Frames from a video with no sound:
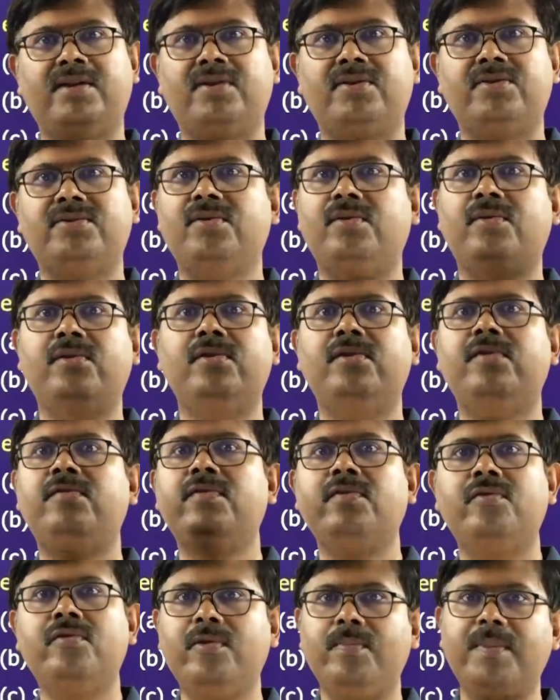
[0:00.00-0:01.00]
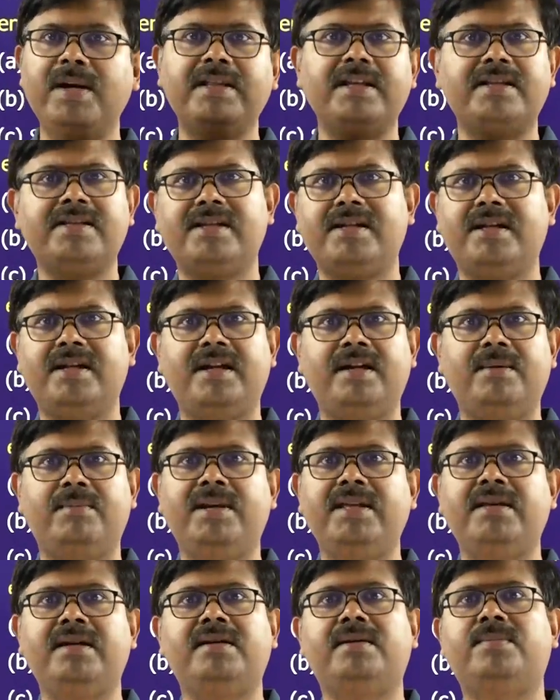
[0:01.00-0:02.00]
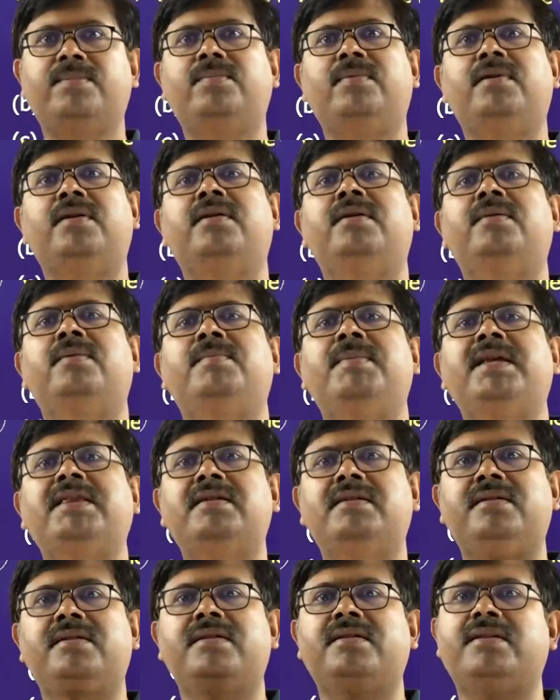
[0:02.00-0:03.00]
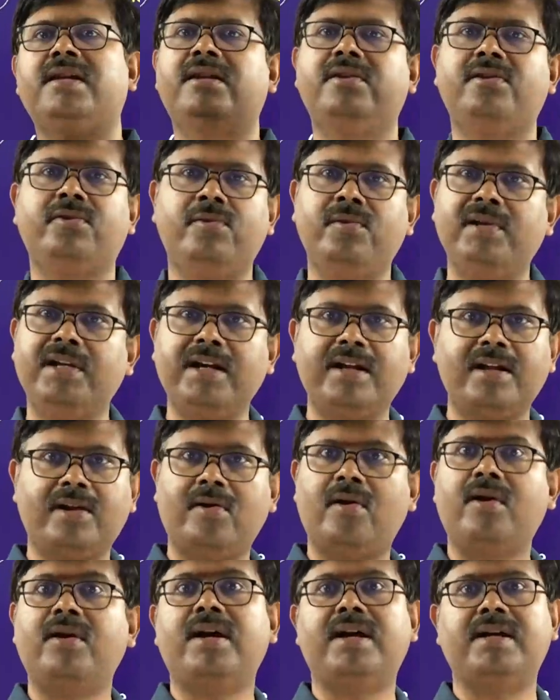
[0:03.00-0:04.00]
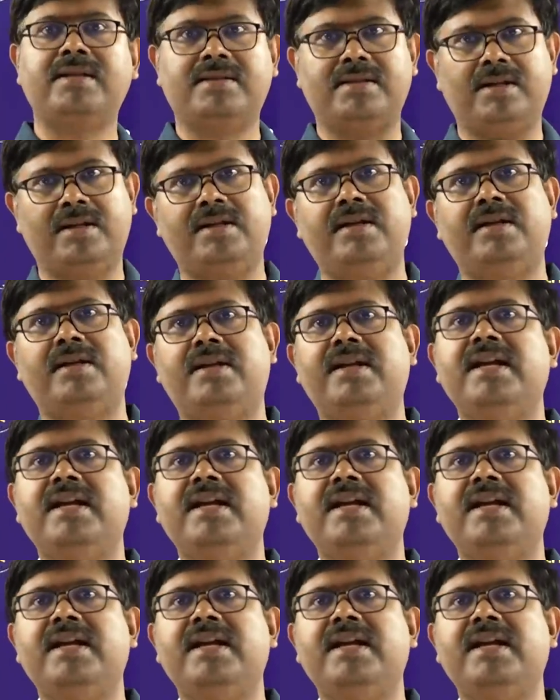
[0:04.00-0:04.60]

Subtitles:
So if you go by this method, then you will get a wrong answer here.